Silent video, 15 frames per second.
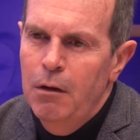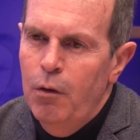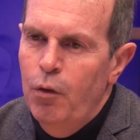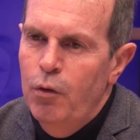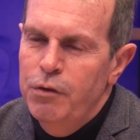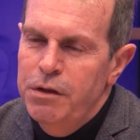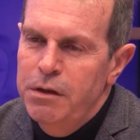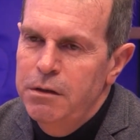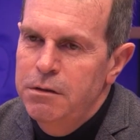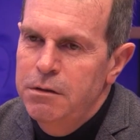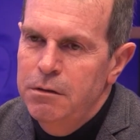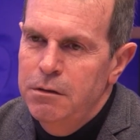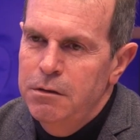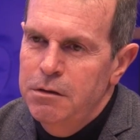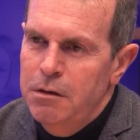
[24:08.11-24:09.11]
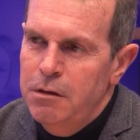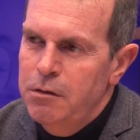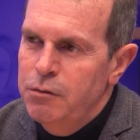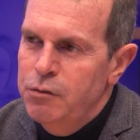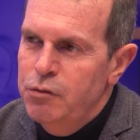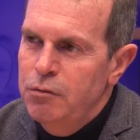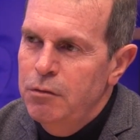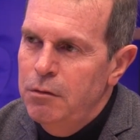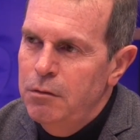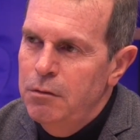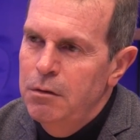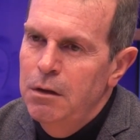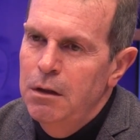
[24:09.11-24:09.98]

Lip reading: audit, internal control,